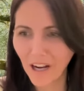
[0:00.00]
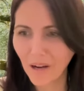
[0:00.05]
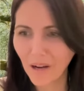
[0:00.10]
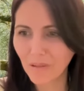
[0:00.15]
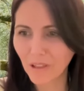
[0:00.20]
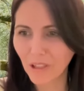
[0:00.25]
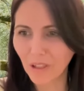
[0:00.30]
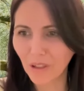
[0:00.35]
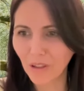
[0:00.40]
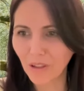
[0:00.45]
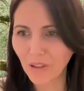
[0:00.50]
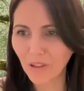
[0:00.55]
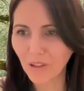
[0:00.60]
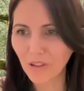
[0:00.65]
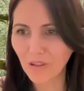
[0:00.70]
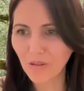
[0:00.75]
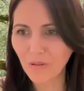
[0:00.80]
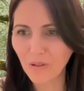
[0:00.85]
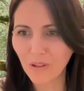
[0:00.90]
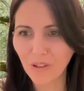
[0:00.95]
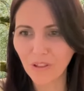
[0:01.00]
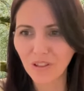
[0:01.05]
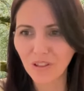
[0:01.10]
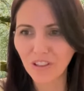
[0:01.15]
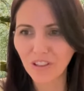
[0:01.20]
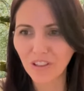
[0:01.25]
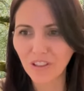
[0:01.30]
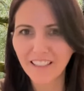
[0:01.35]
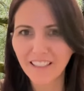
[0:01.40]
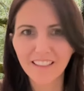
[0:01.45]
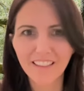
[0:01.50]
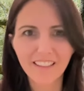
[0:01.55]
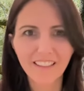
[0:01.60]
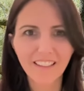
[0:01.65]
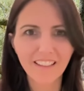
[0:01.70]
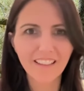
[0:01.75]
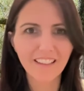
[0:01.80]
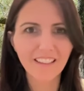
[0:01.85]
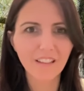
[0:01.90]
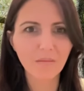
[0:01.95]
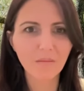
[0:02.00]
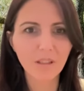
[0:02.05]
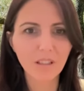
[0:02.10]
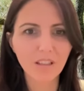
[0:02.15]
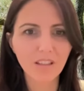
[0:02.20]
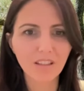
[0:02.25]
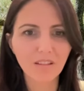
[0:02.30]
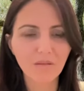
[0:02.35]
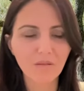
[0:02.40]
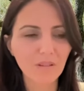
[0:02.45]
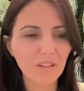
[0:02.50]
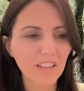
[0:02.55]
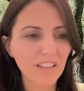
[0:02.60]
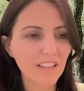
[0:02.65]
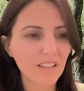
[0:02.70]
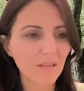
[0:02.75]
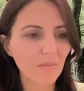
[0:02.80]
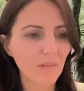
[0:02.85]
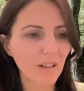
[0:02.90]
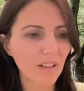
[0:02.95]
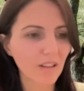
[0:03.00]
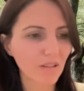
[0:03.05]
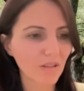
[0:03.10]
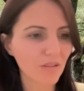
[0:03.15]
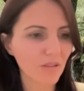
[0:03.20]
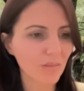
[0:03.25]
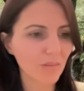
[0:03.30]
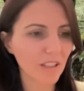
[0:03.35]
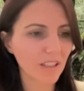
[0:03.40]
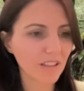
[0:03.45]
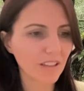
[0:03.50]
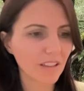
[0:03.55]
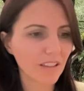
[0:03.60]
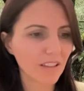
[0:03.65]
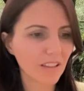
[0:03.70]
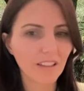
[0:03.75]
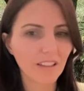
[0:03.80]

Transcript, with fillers: I'm gonna learn a new word. What does embargoes mean?